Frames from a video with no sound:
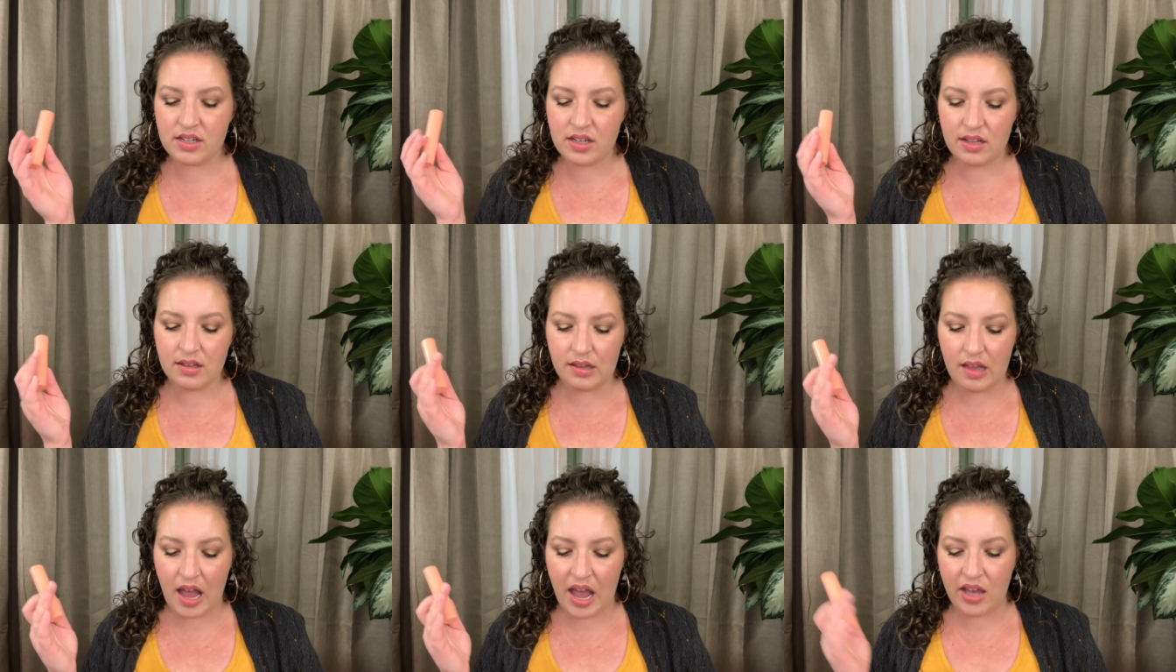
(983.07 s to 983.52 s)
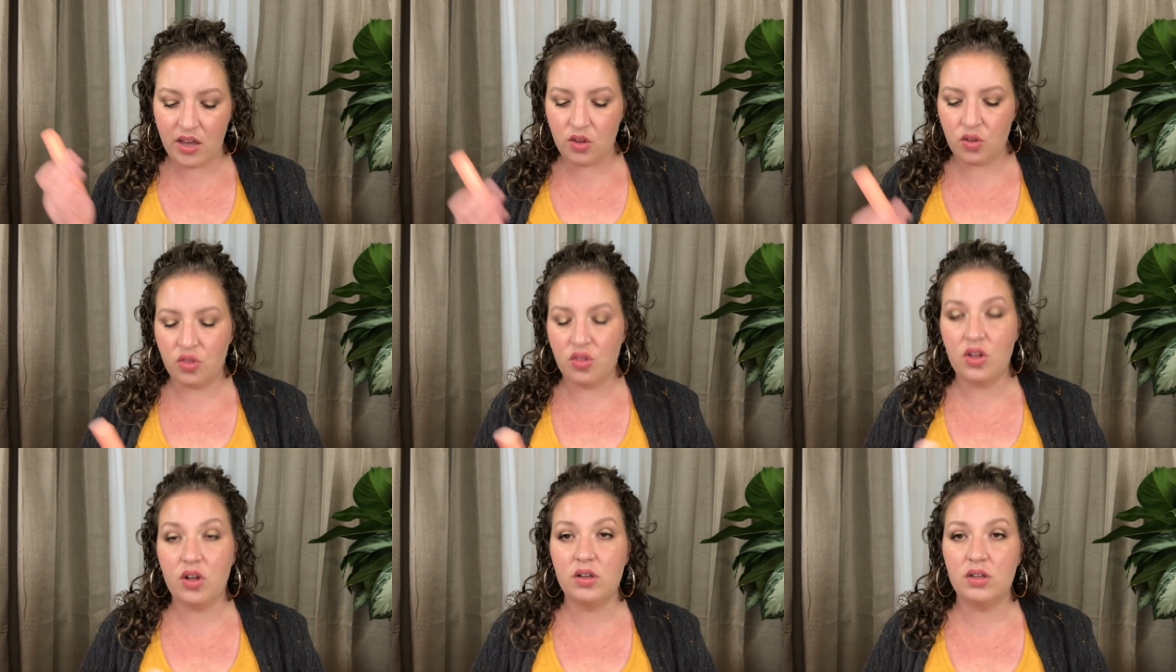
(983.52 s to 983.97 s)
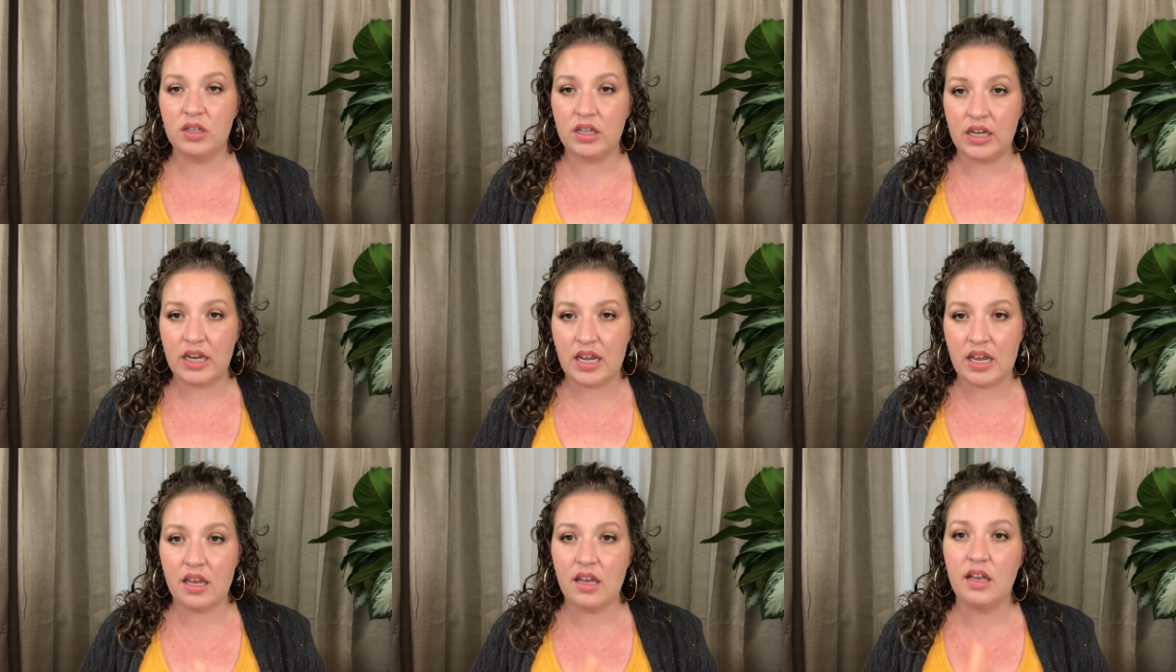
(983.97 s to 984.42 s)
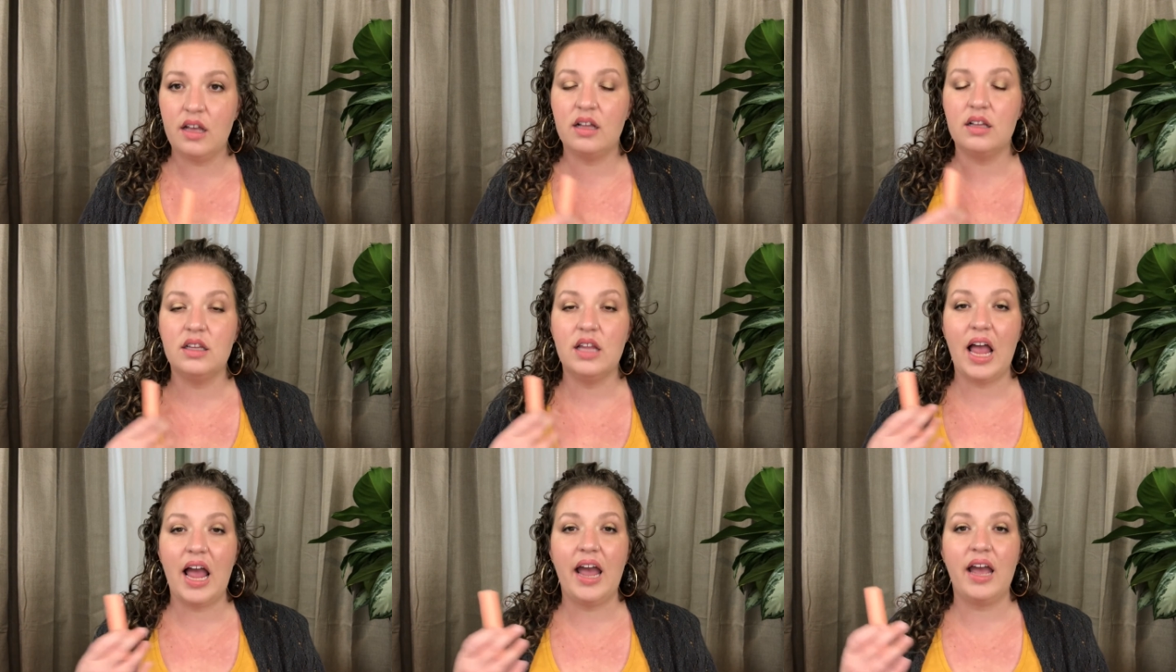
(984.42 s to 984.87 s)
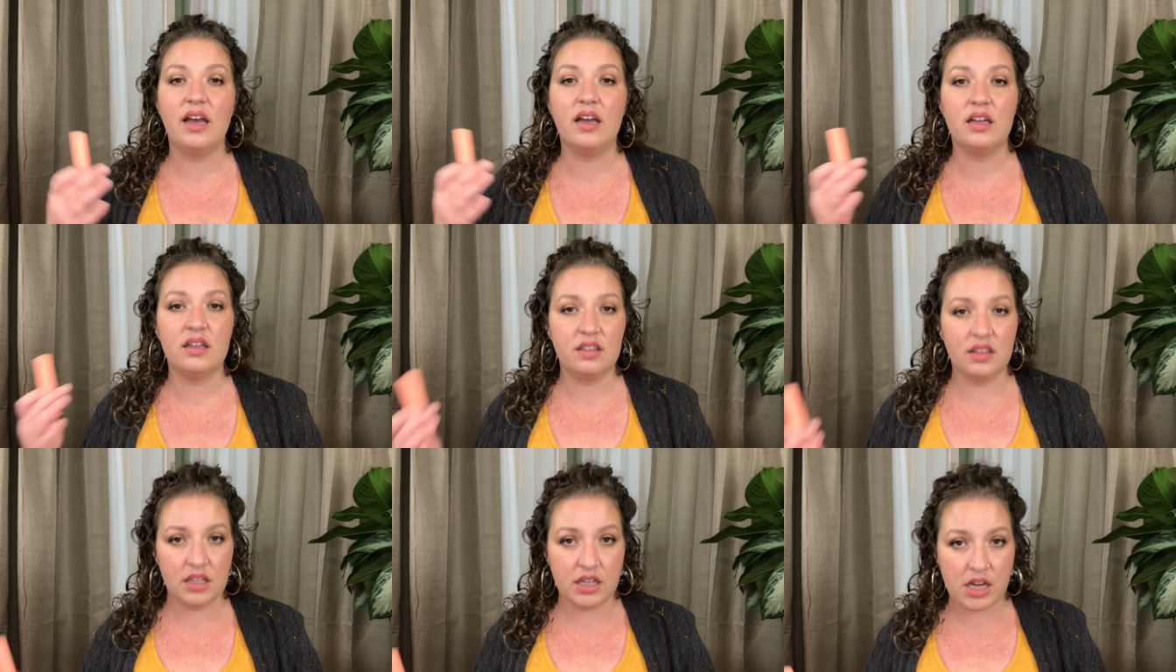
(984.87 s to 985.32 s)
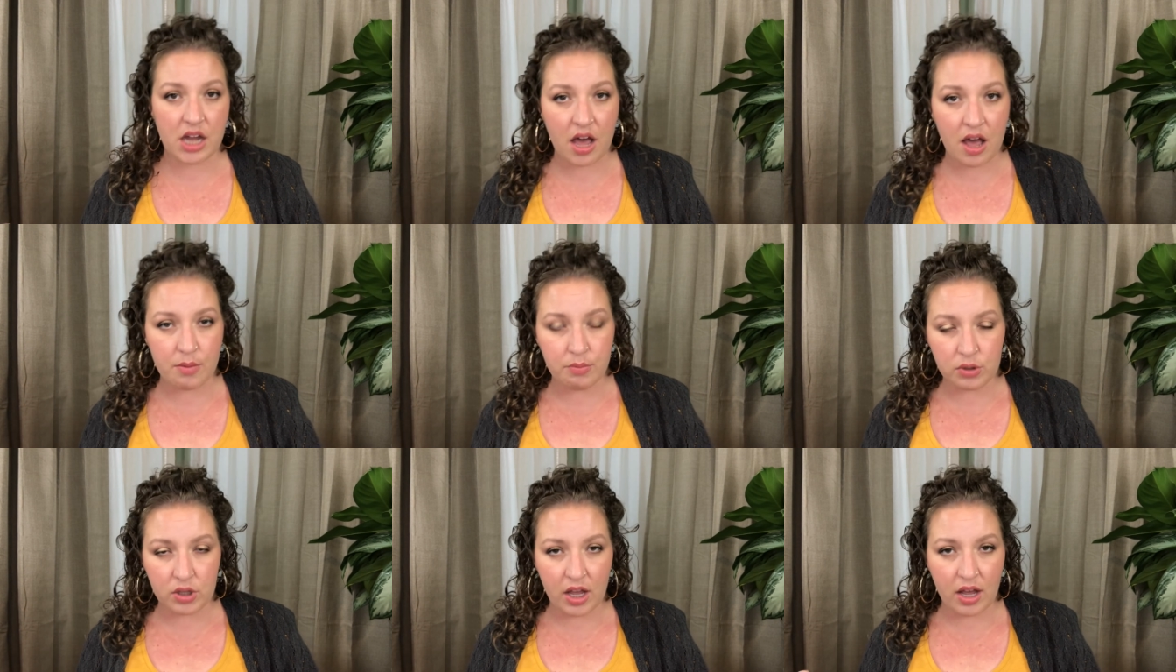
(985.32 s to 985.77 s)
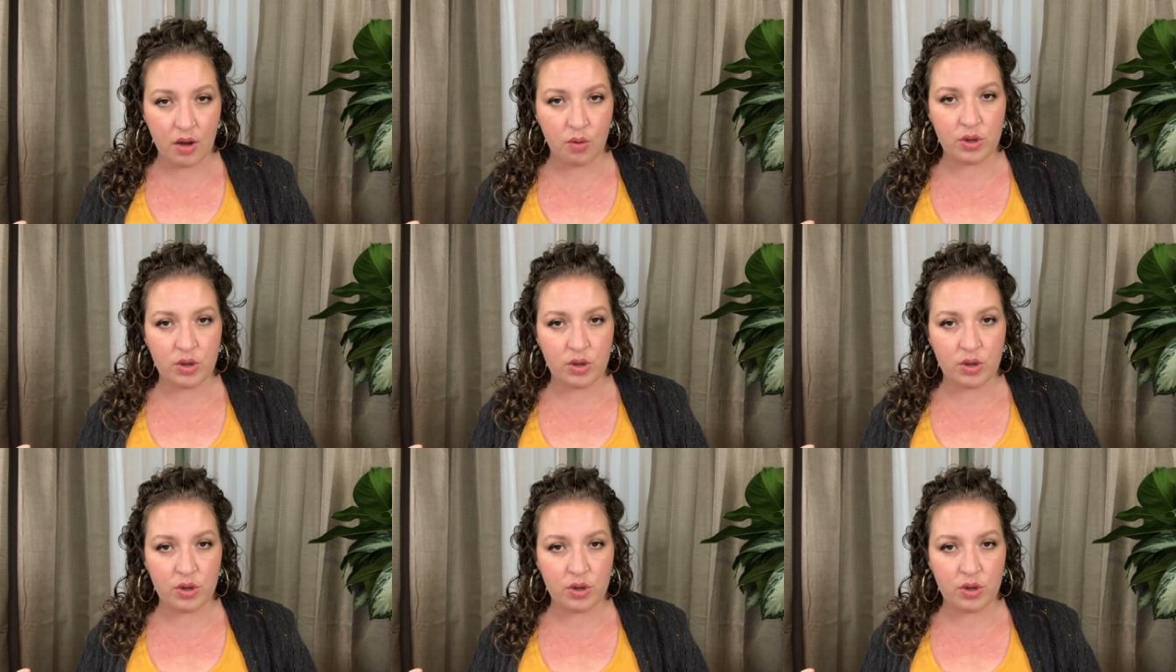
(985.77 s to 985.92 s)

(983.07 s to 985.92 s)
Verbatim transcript: like the Clinique, like the Nabla,